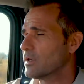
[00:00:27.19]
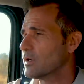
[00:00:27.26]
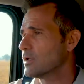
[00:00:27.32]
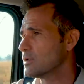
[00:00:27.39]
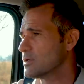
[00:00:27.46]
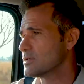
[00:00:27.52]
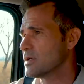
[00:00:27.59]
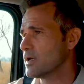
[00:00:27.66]

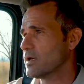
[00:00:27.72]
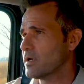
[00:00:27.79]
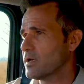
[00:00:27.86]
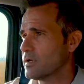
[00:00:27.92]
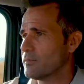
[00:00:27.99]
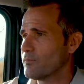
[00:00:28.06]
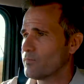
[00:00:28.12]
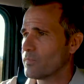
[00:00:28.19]
It's
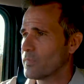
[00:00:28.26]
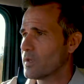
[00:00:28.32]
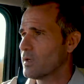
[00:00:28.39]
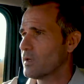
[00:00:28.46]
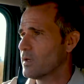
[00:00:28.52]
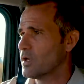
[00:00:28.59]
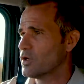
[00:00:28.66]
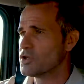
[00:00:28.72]
uh,
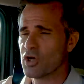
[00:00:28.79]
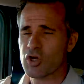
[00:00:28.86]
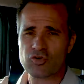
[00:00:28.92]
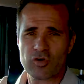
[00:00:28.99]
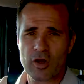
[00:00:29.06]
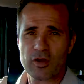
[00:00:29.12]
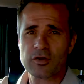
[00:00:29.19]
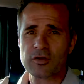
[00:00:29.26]
a dirt
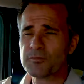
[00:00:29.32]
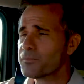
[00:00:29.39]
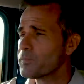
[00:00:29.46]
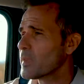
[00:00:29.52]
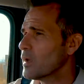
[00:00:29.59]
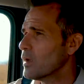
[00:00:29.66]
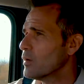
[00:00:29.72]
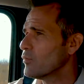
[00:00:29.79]
road
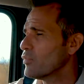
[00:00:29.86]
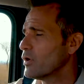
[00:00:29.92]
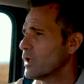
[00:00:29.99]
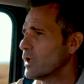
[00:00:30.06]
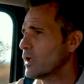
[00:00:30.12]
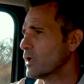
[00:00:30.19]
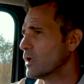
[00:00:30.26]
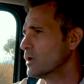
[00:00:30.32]

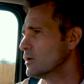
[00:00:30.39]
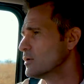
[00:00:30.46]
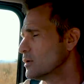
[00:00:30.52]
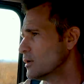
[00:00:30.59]
pretty